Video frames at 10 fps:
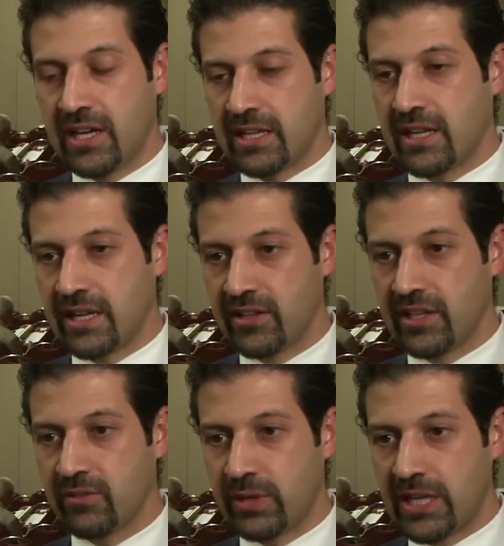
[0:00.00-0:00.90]
and, and I
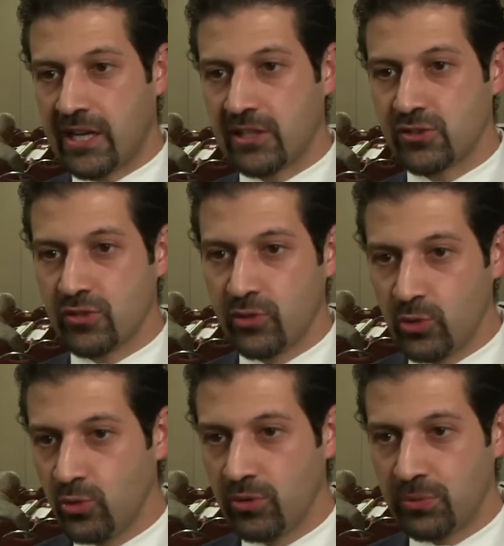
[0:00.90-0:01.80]
think regardless of
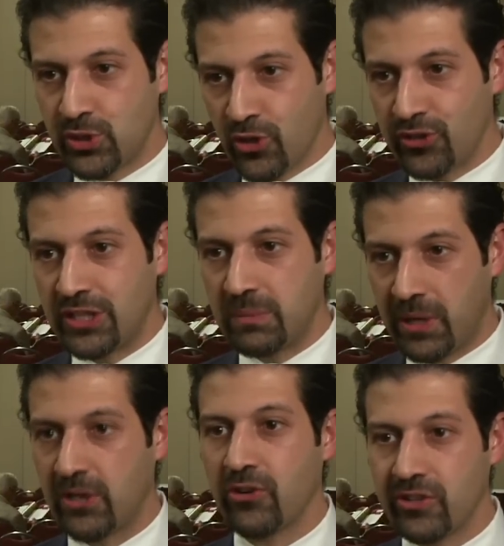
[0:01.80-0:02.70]
who the majority and
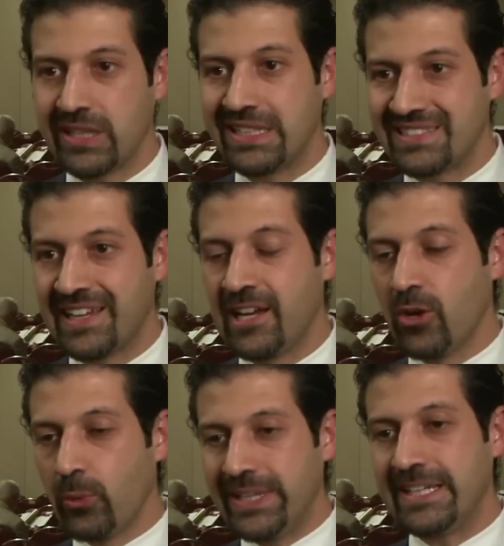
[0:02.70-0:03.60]
minority is,
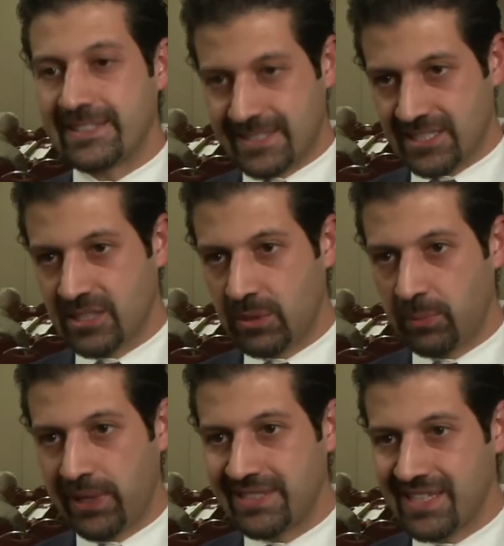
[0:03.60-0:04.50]
we need a system in
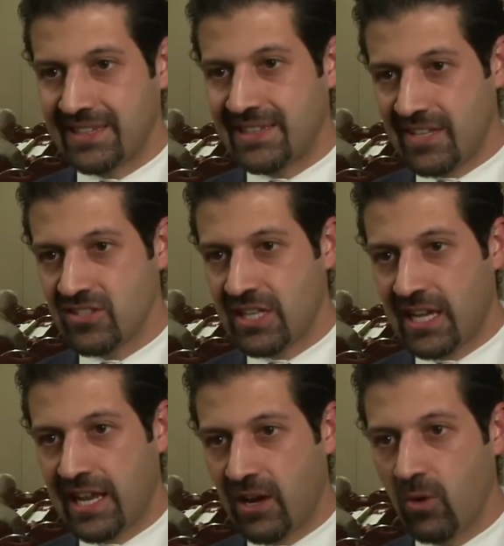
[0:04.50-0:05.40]
place that doesn't
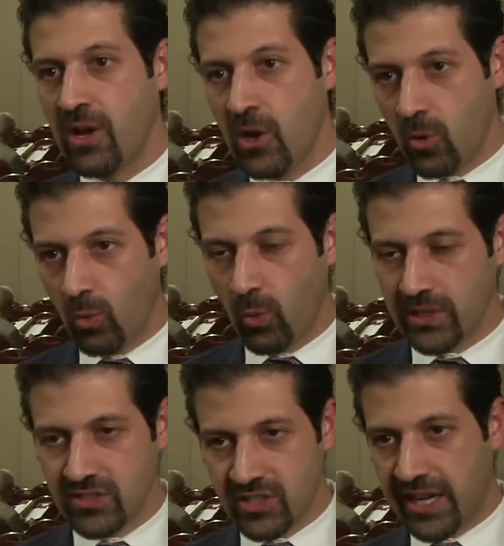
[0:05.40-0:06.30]
allow
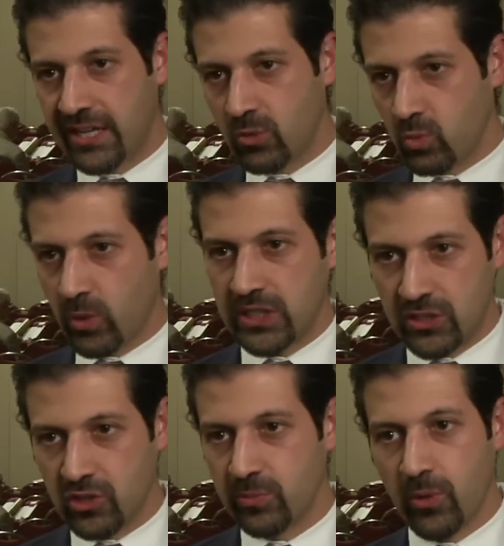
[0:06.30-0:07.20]
one side, one
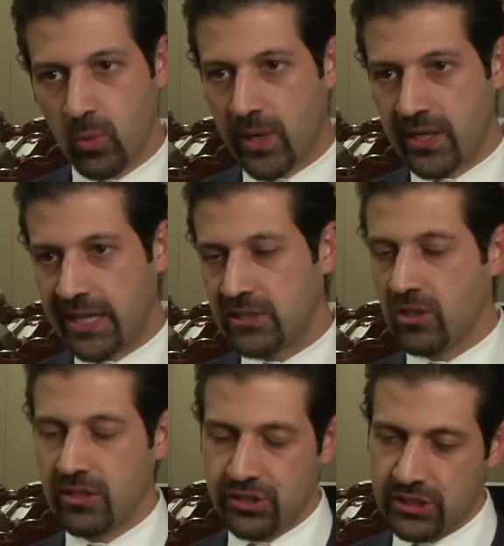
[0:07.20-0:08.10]
group, or one
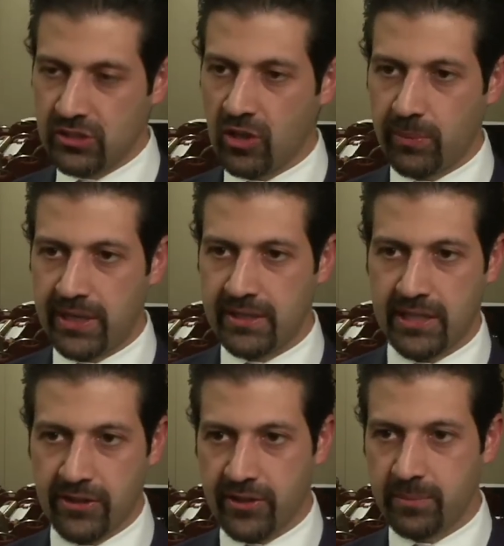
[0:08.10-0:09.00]
ideology to dominate
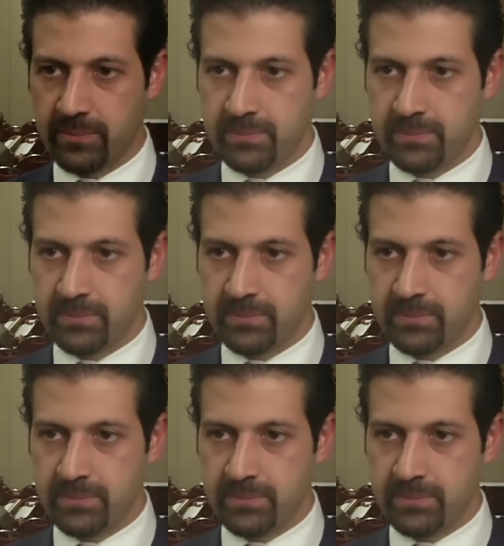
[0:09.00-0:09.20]
the other.